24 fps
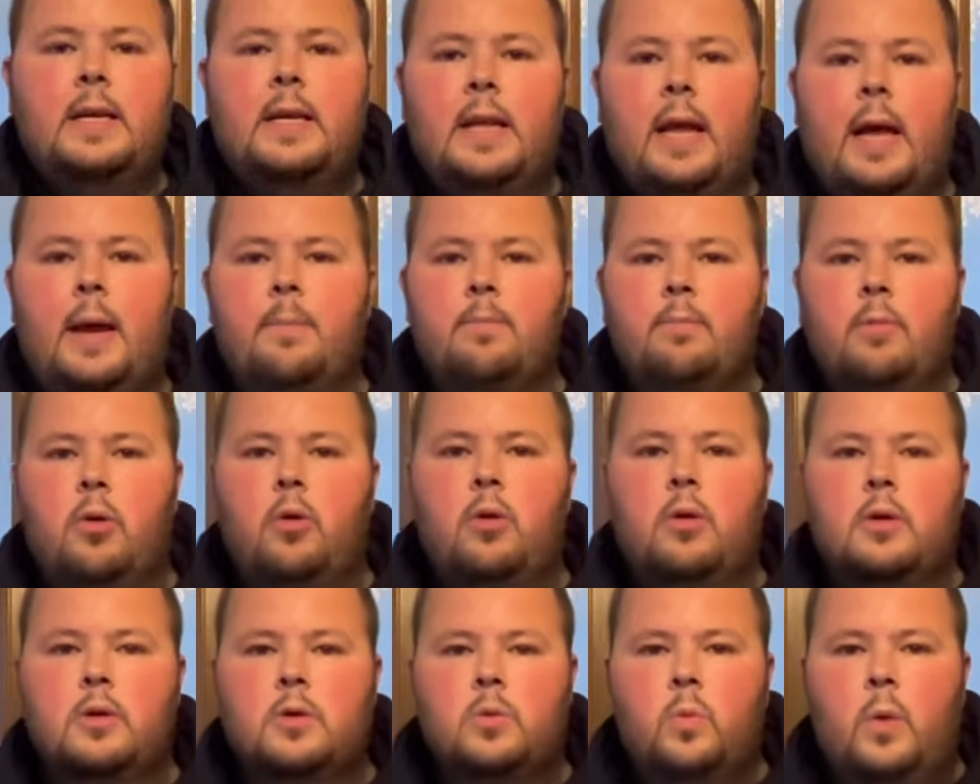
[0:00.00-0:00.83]
line
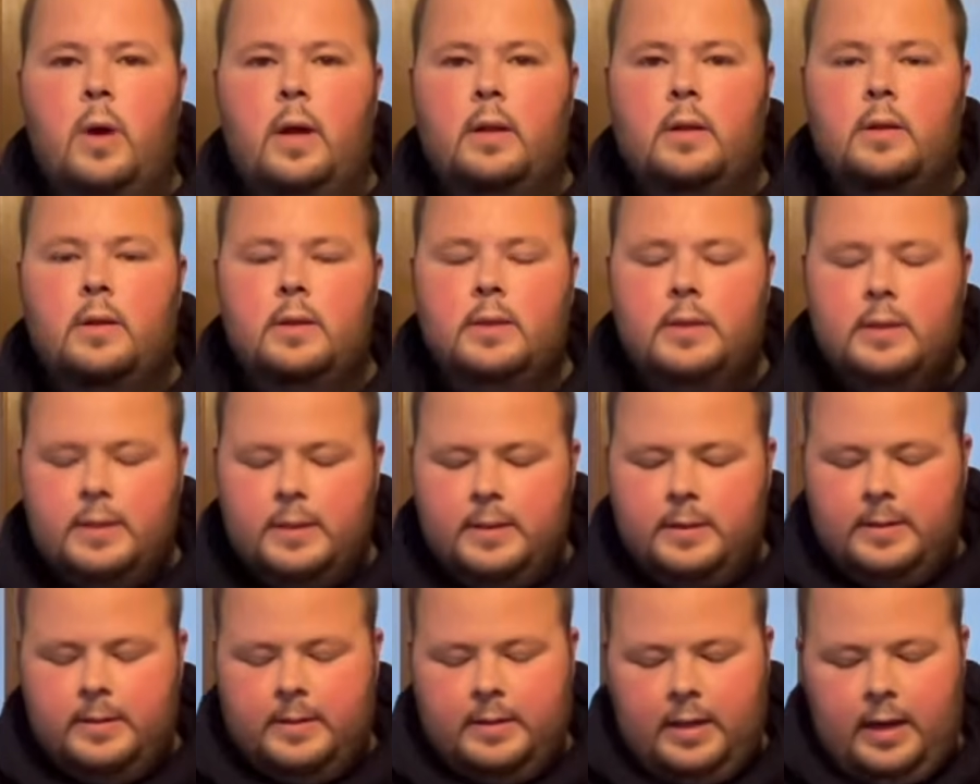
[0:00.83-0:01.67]
model as well.
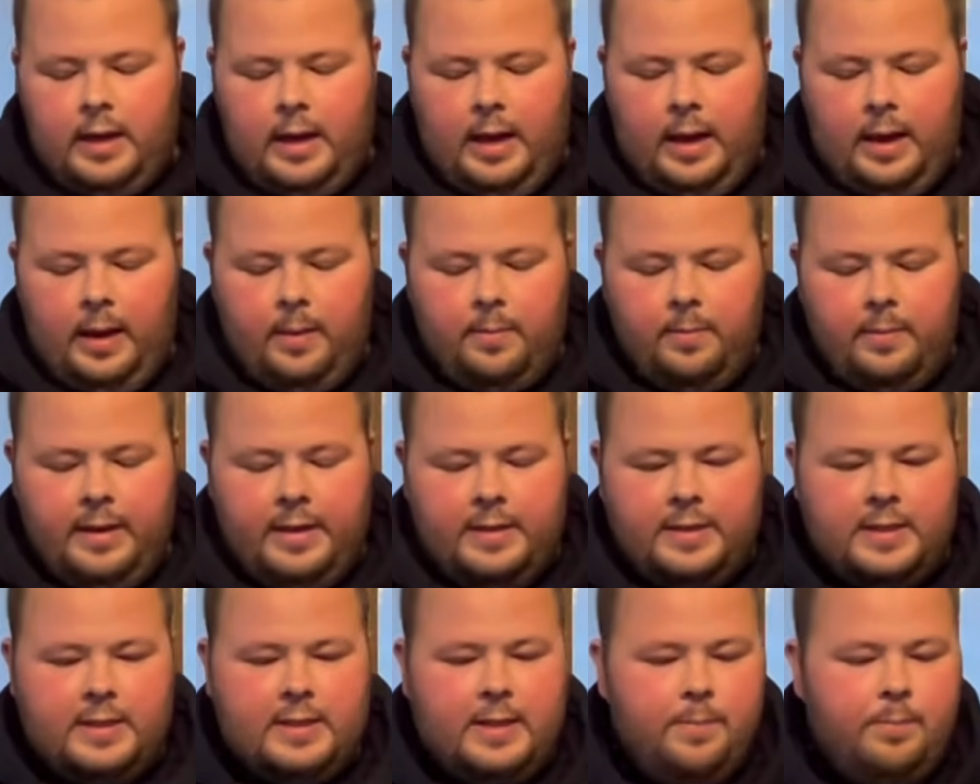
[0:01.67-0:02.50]

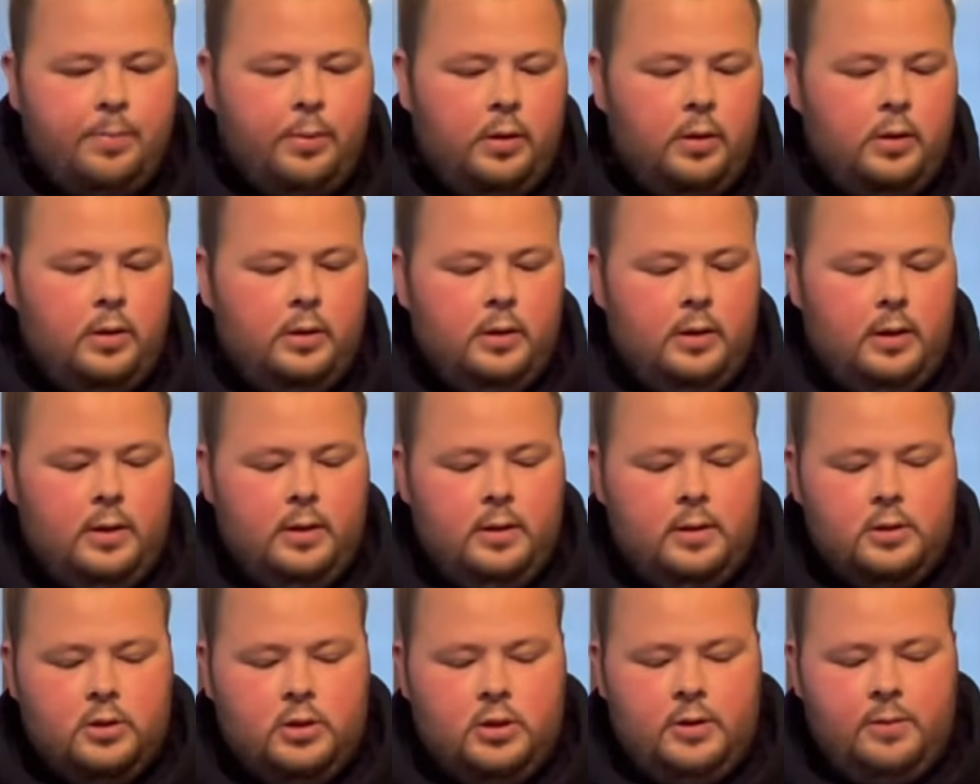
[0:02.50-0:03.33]
It's a simple
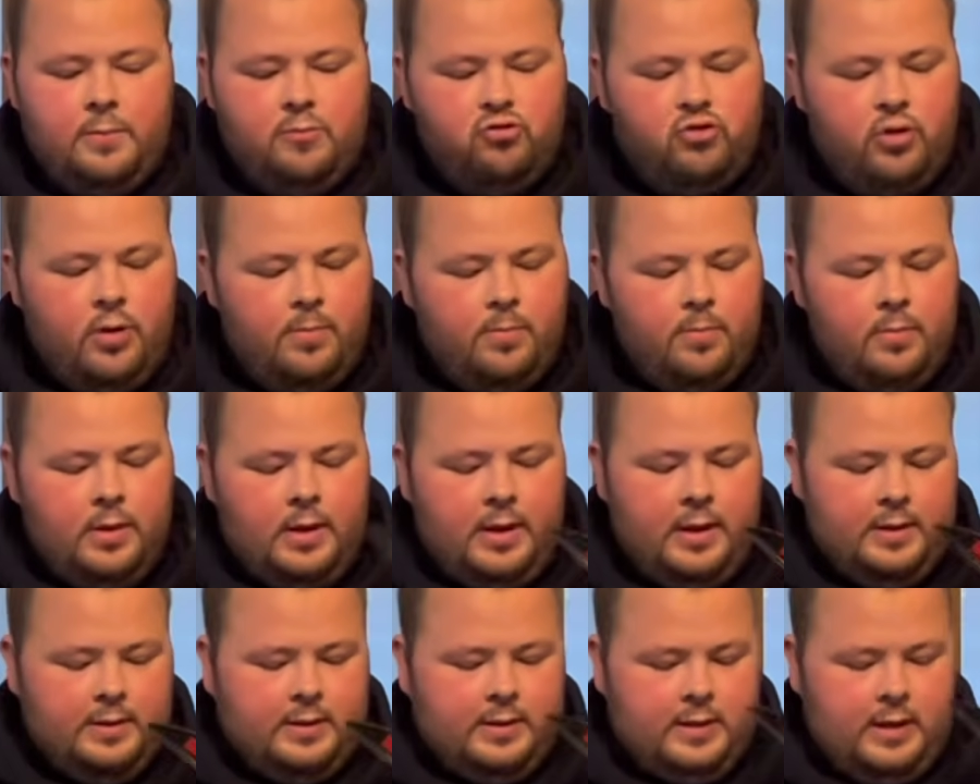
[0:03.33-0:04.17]
trim.
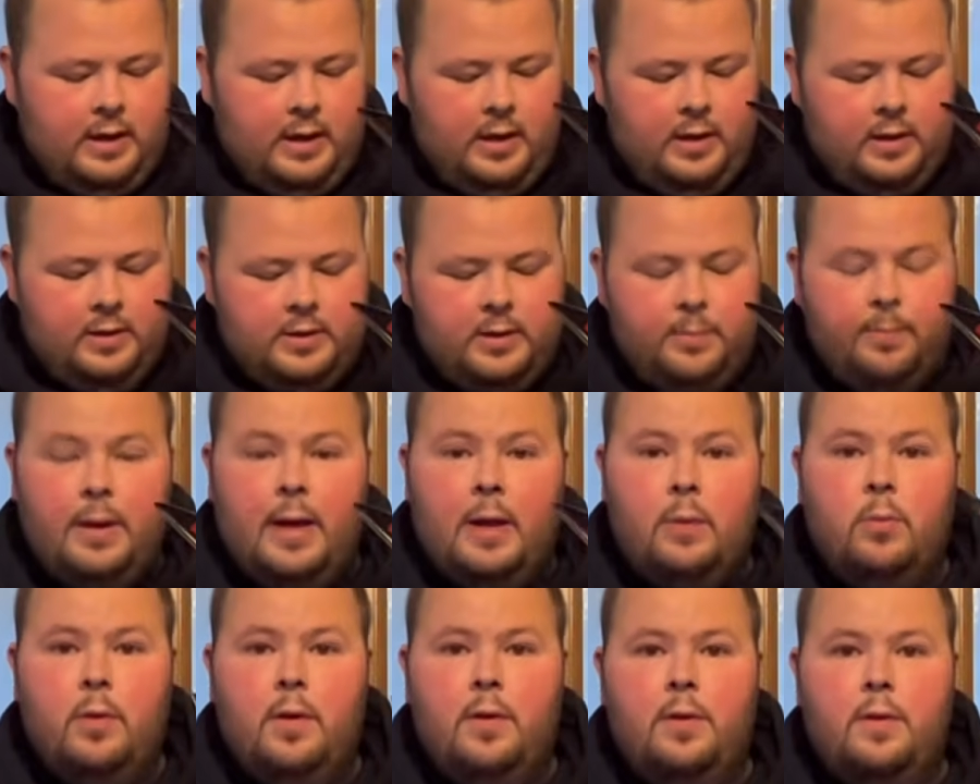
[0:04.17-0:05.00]
It's
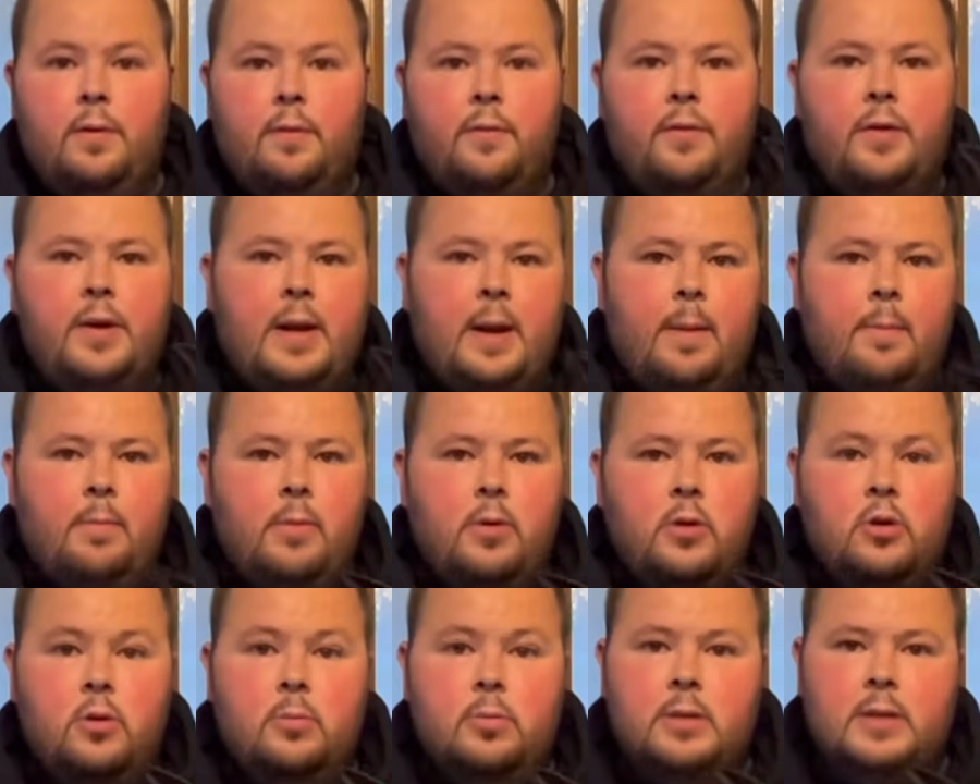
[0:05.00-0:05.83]
supplied with 3M
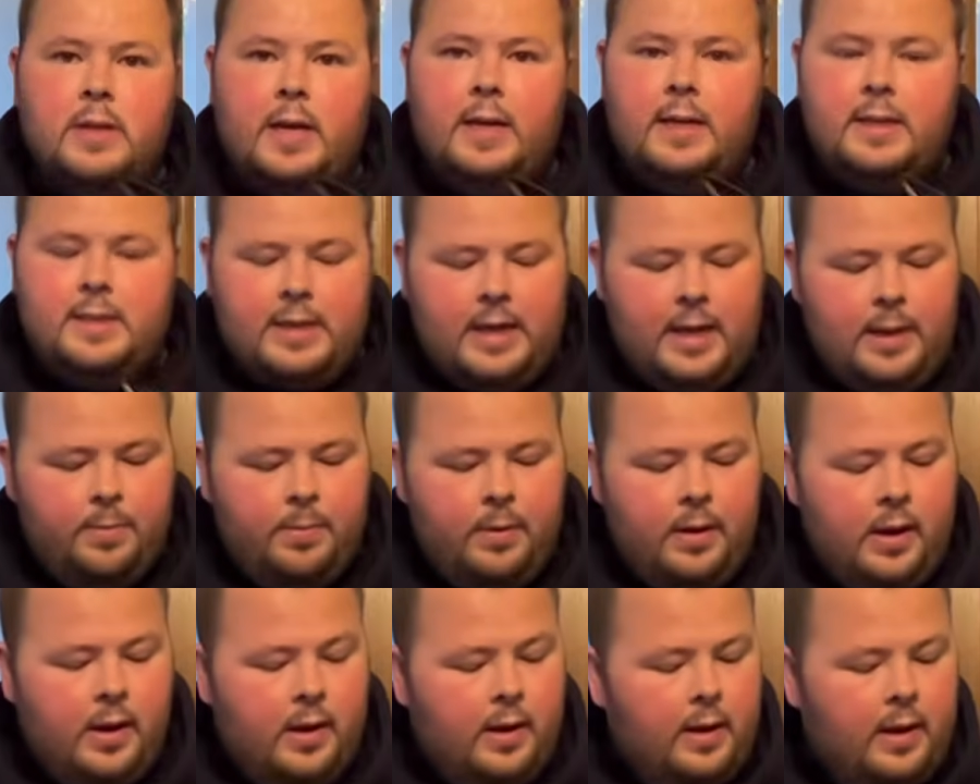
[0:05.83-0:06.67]
double-sided tape,
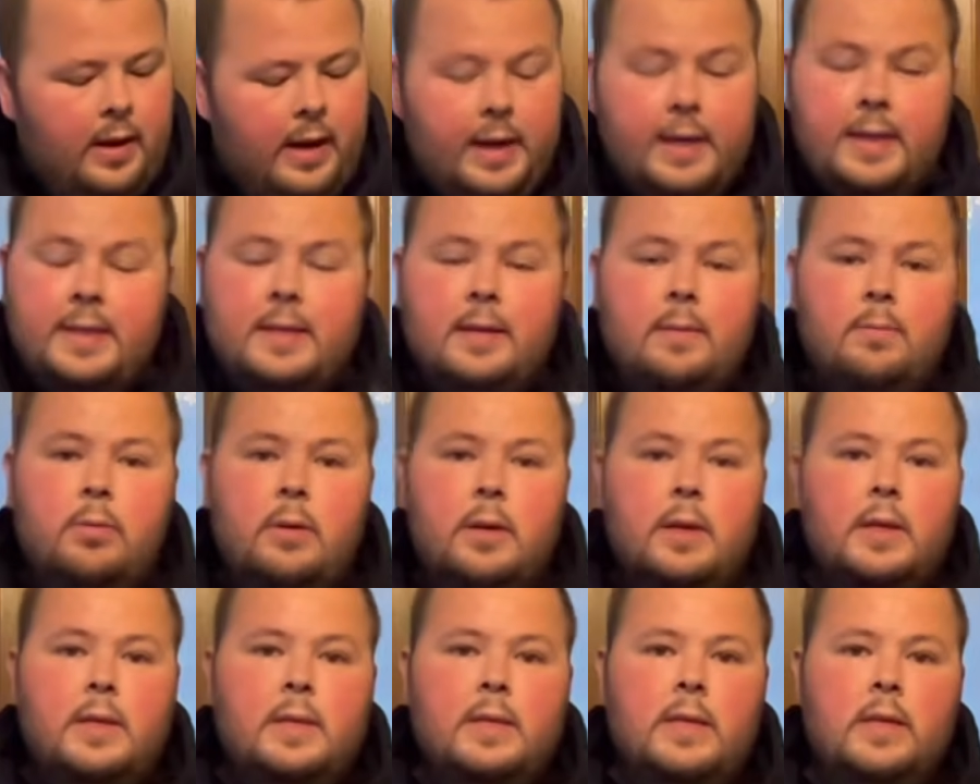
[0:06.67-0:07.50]
and it
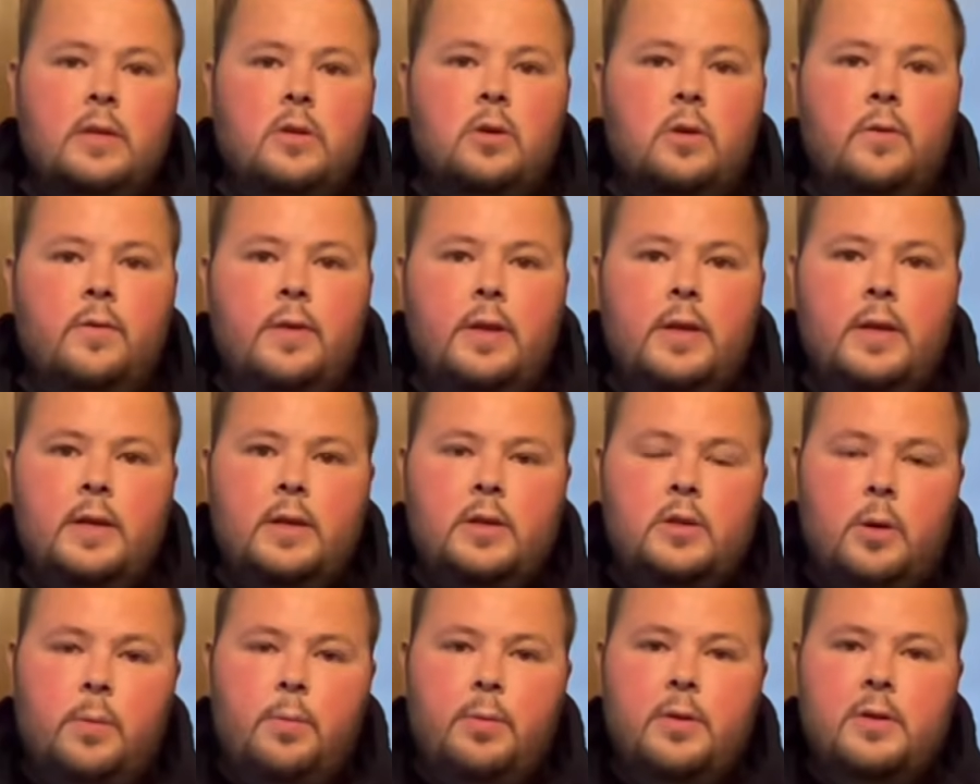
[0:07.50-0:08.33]
simply sticks over the
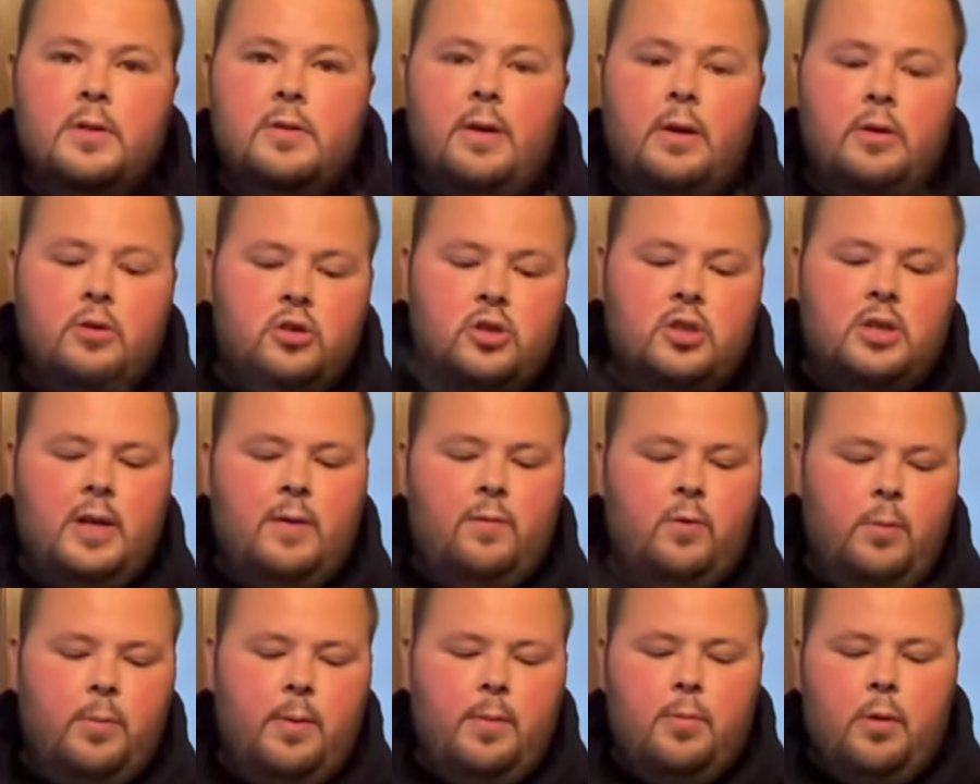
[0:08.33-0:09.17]
top of the surround just to
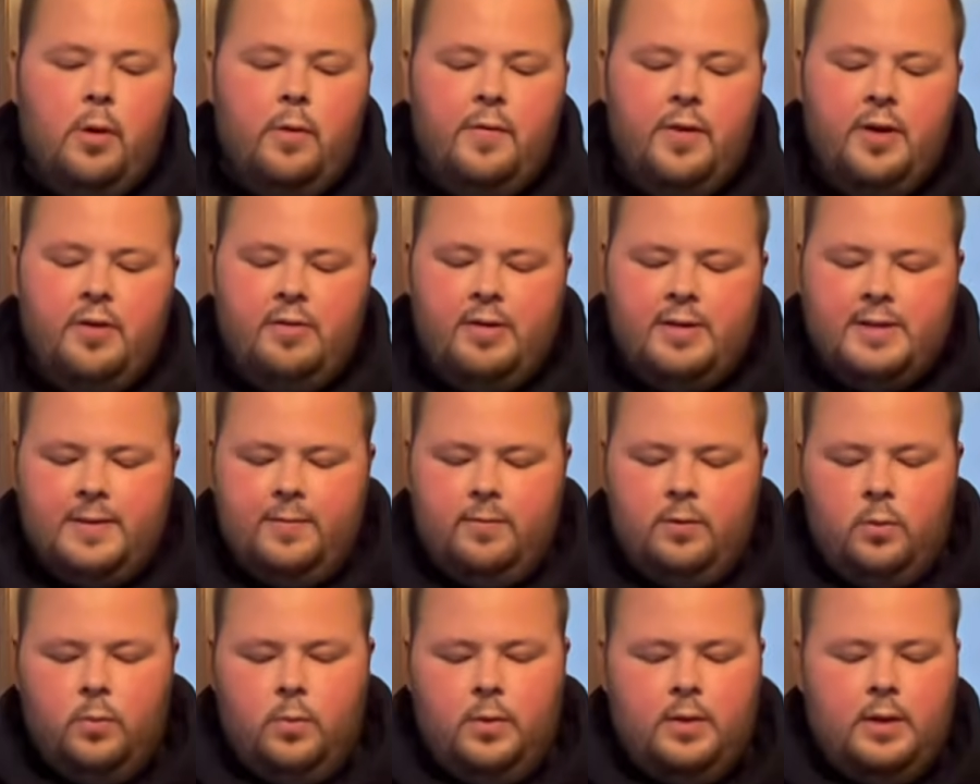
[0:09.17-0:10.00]
give you a bit more of an aggressive
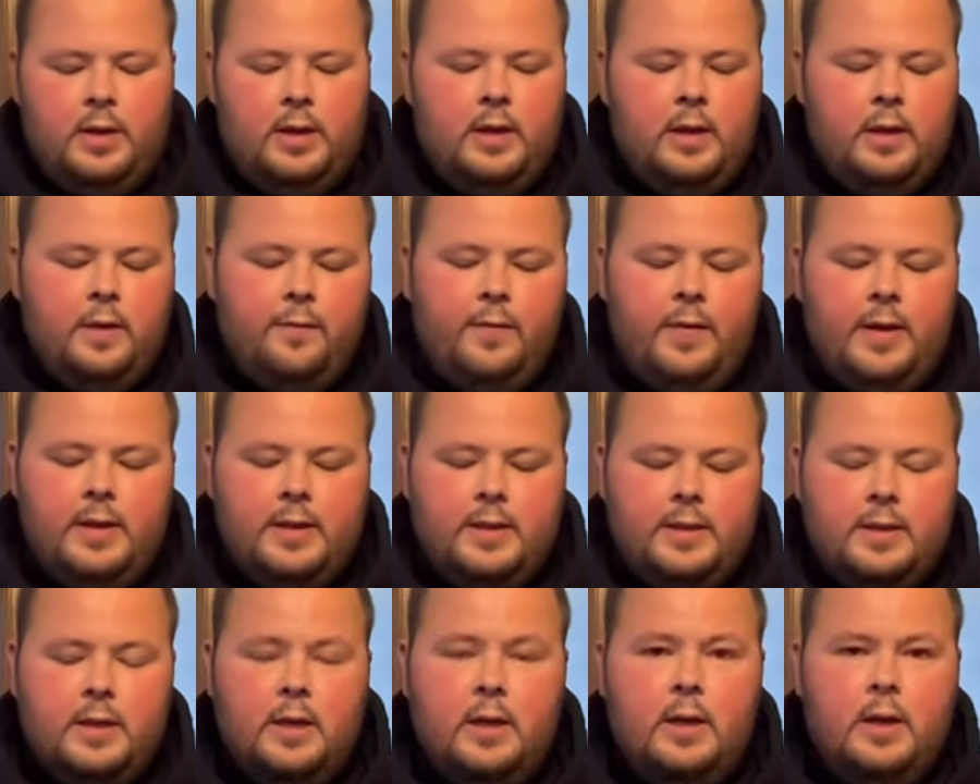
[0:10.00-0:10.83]
look with the
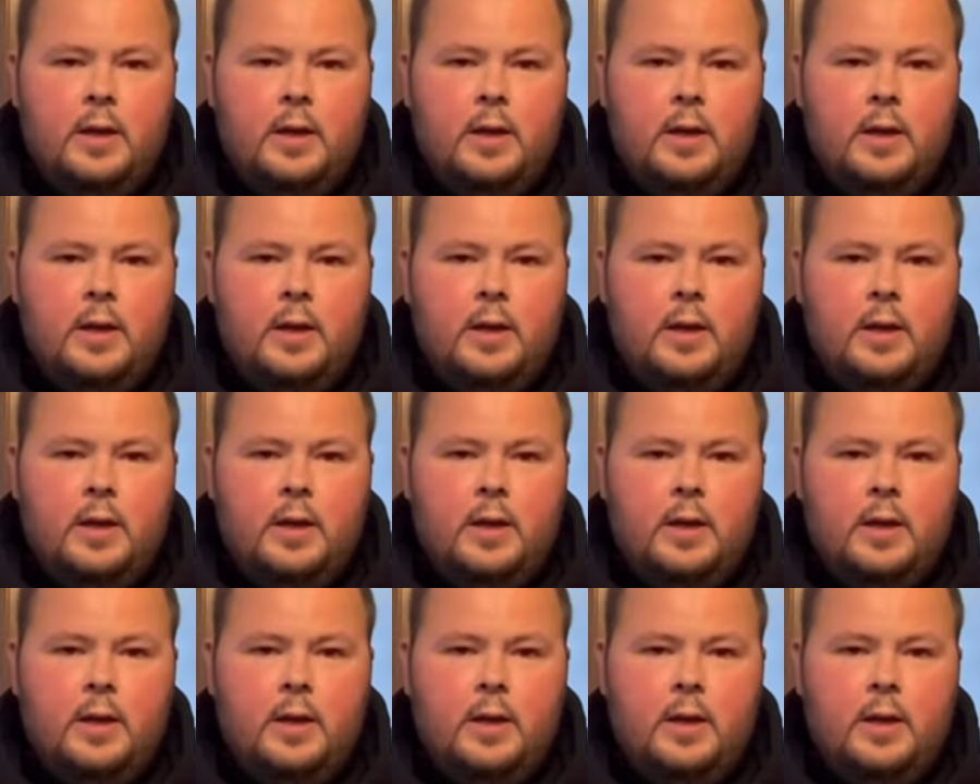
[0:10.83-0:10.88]
fins.